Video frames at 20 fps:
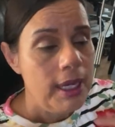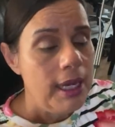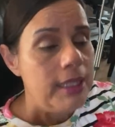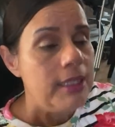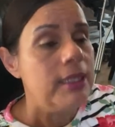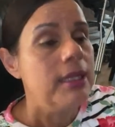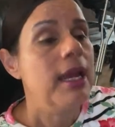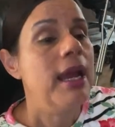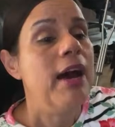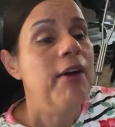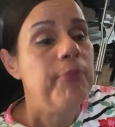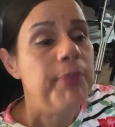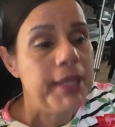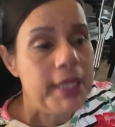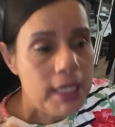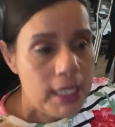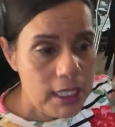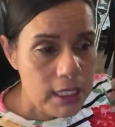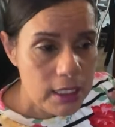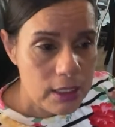Then I have my
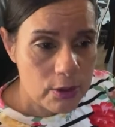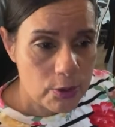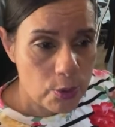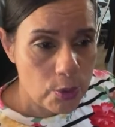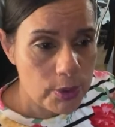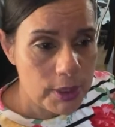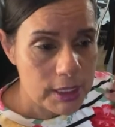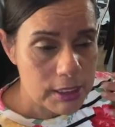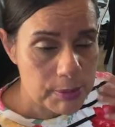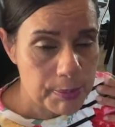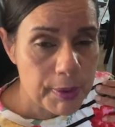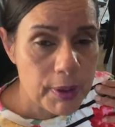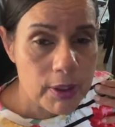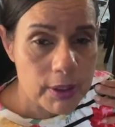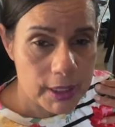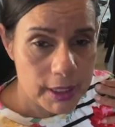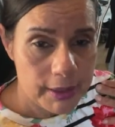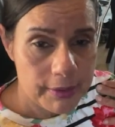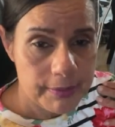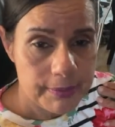heated throw that's
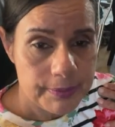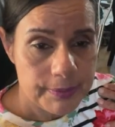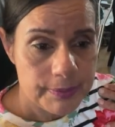plugged in.